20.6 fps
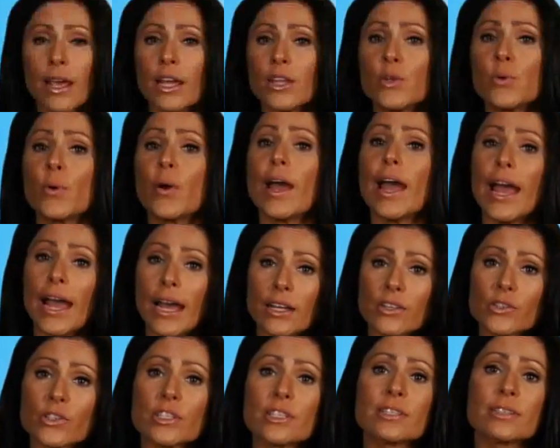and you will
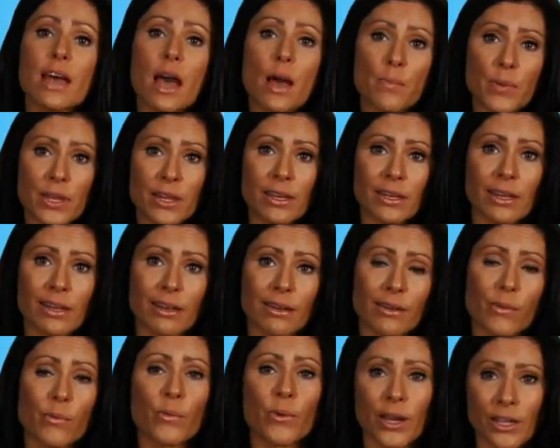actually stop eating
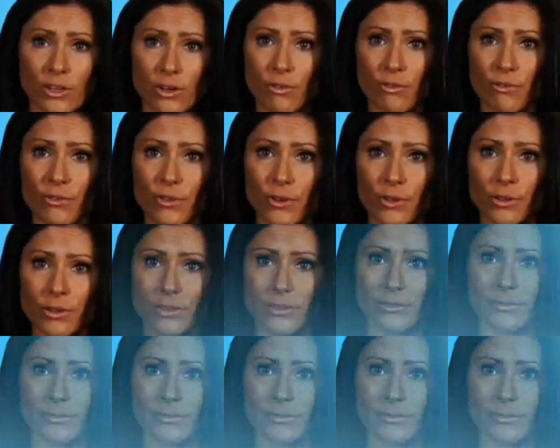when you're full.